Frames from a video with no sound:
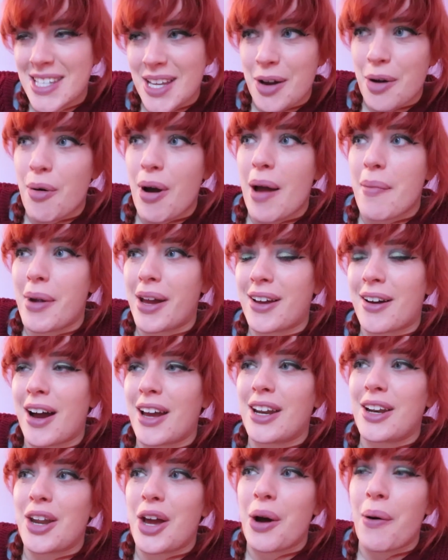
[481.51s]
So I
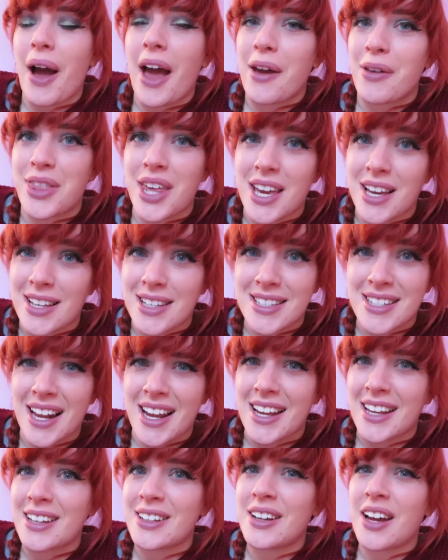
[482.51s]
kind of know how things,
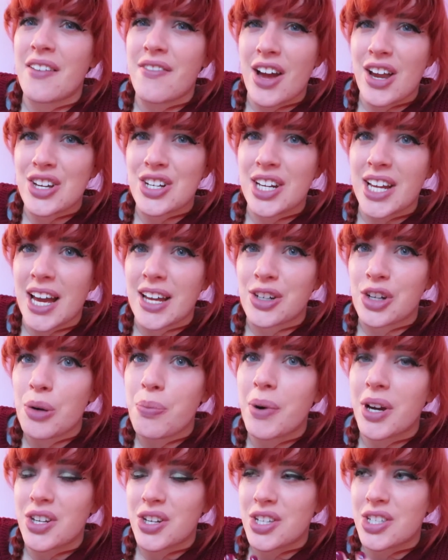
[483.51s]
like, eventually end
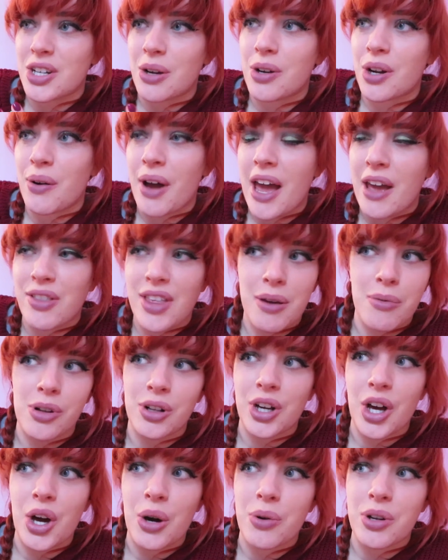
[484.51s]
up. I just don't know how they will
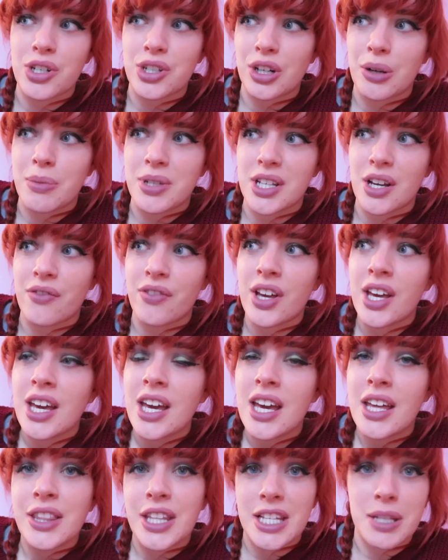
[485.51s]
go in terms of
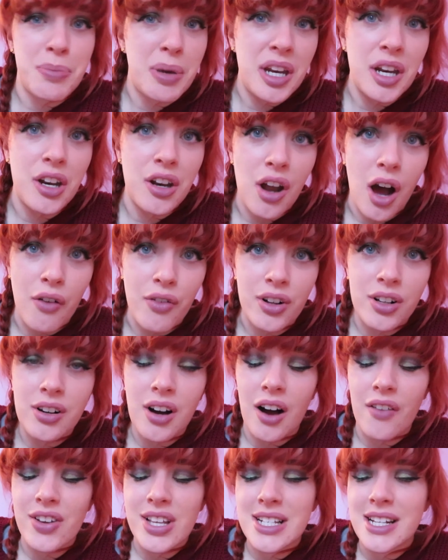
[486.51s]
this being a novel,
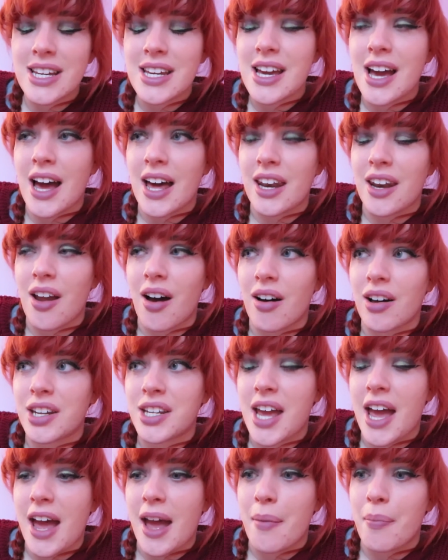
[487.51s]
obviously, and
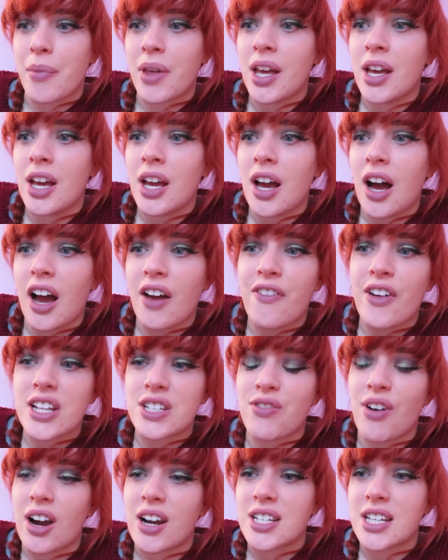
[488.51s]
not,
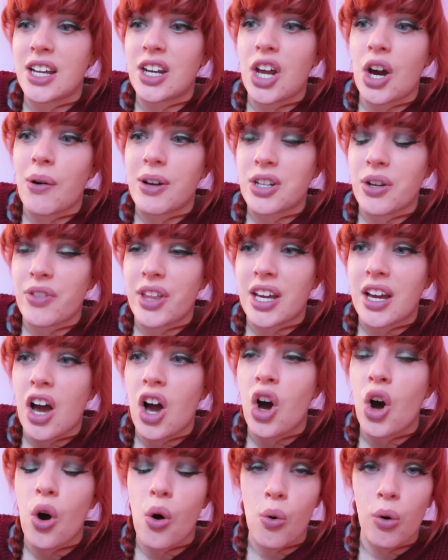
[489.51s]
as far as I know, I don't think
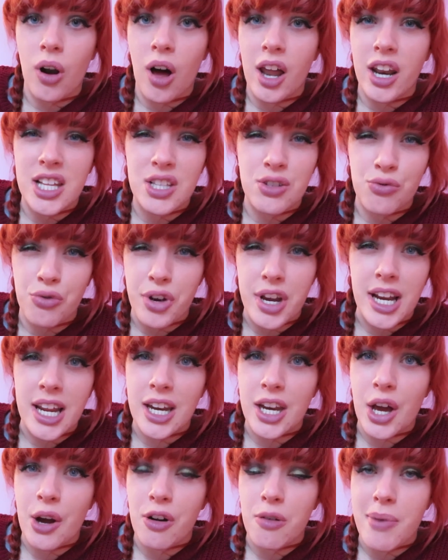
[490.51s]
a whole lot is really
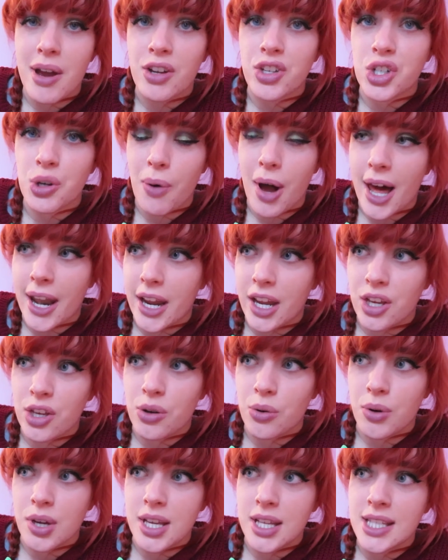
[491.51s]
known about Joanna,
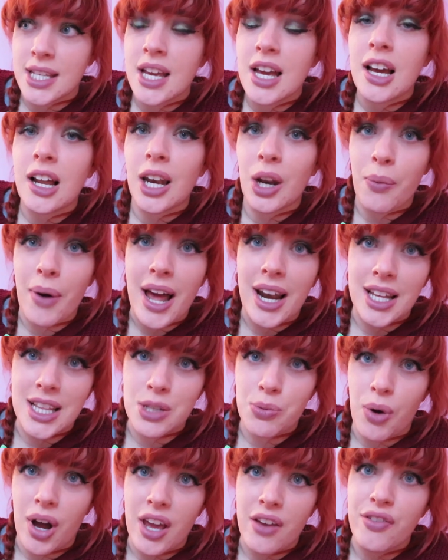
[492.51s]
who is
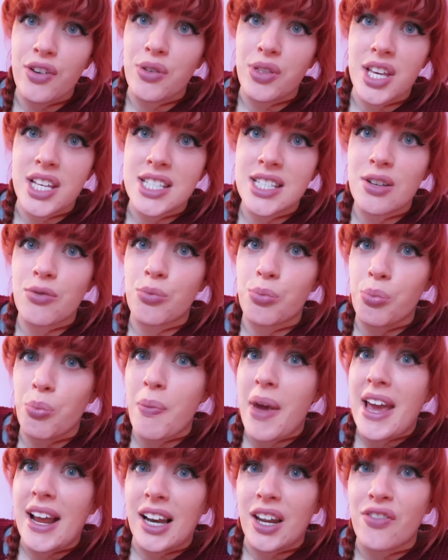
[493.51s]
Llewellyn's wife, who this
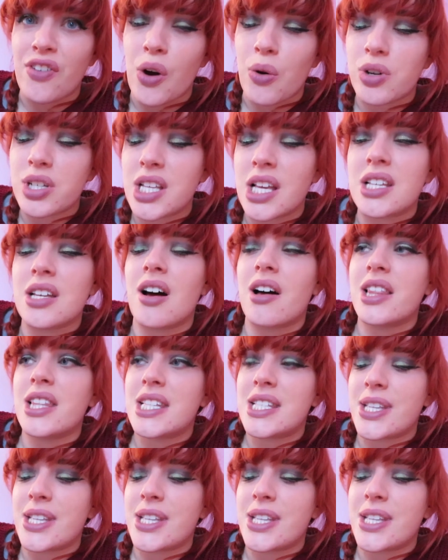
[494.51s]
mainly focuses on.